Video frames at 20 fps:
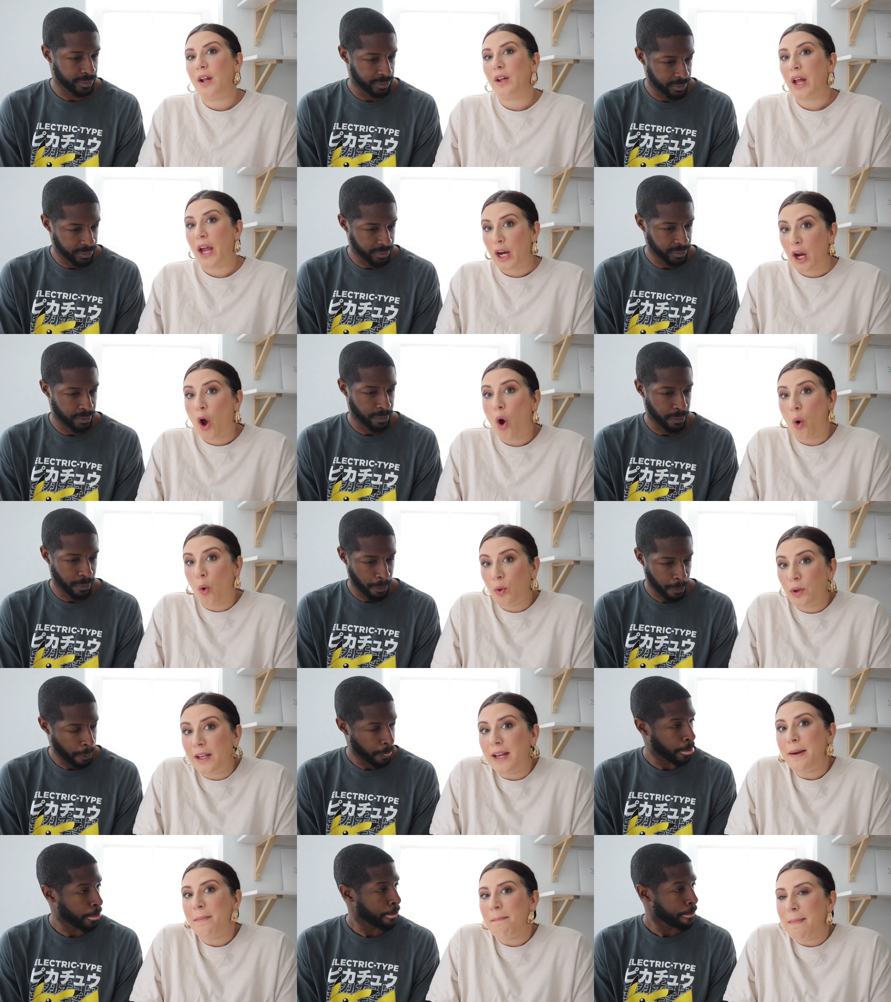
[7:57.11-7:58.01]
Speaker 1: Like,
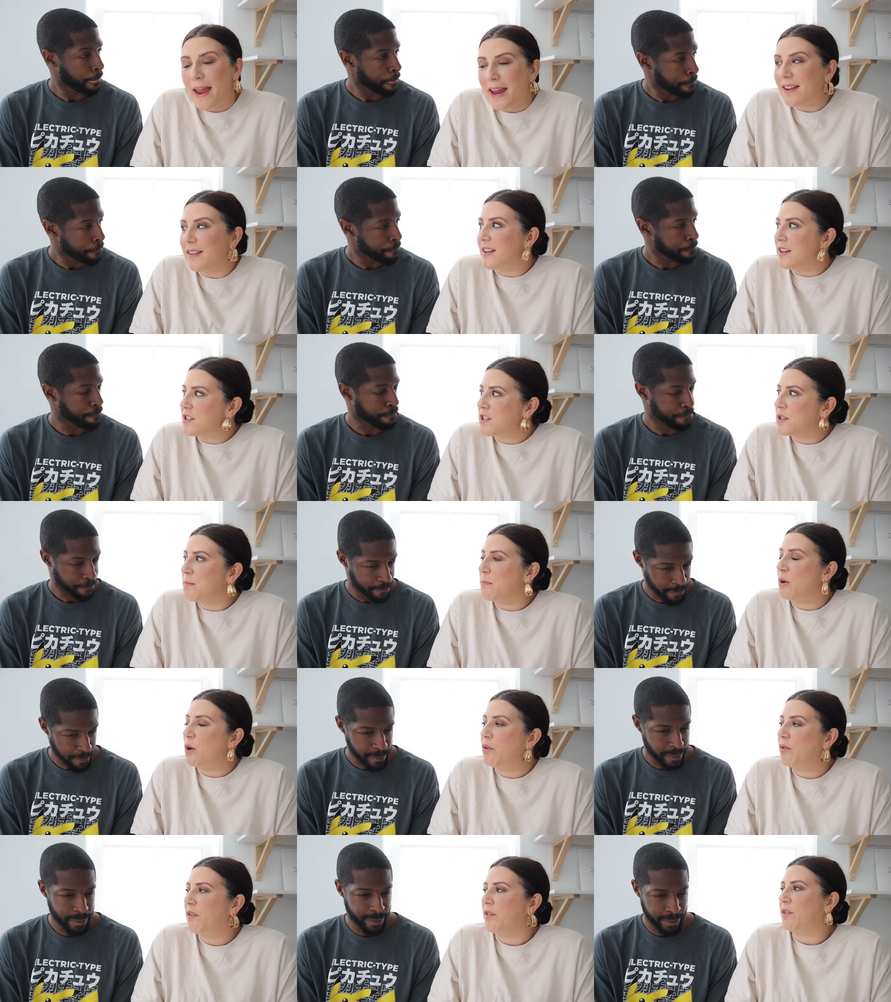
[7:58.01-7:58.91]
only make this
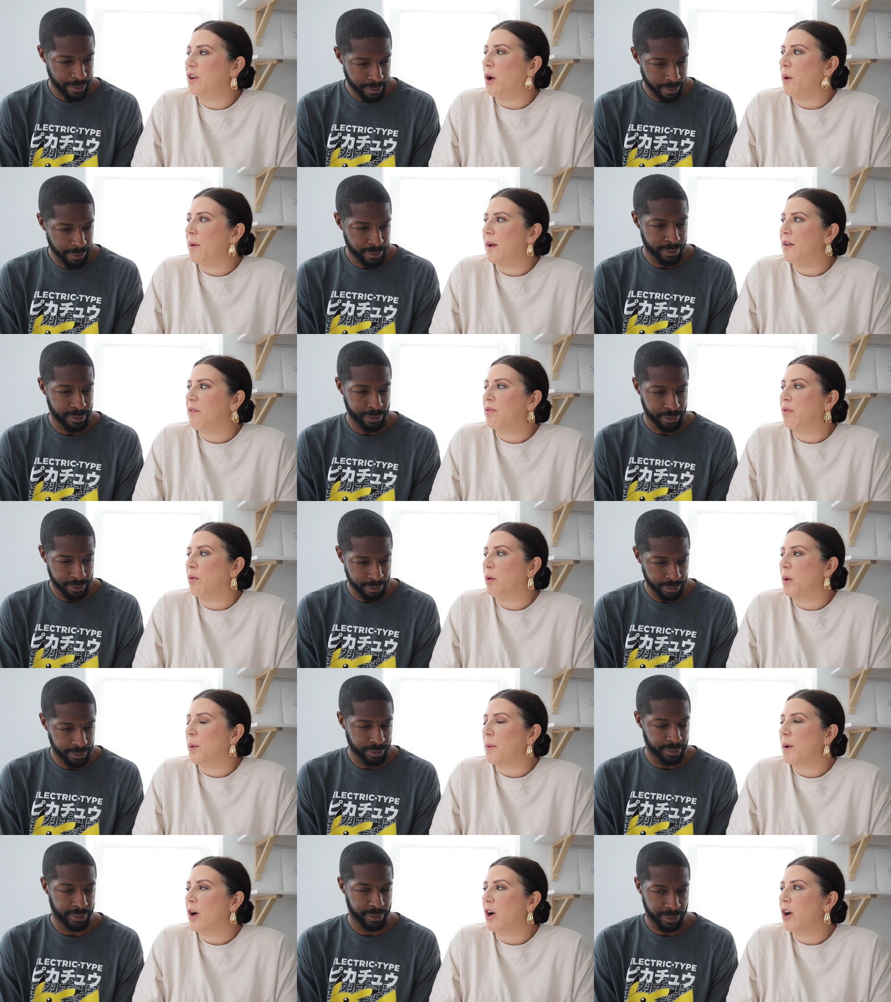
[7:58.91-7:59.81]
move of going
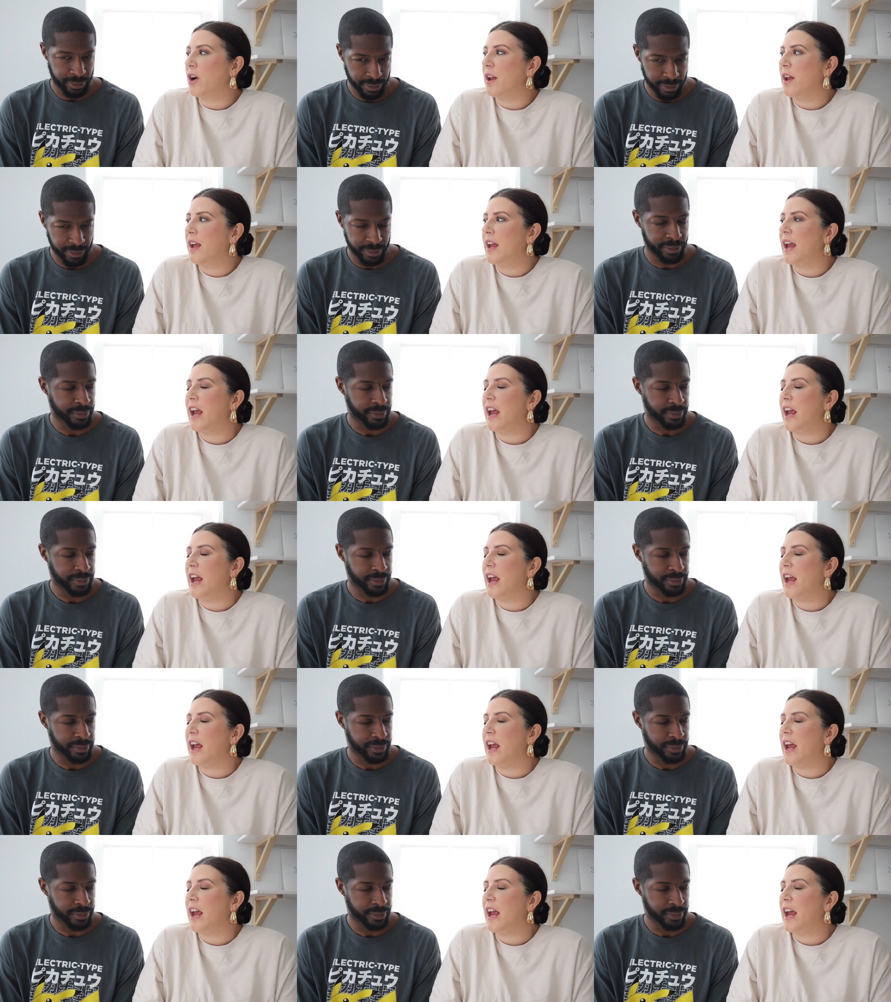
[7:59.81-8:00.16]
forward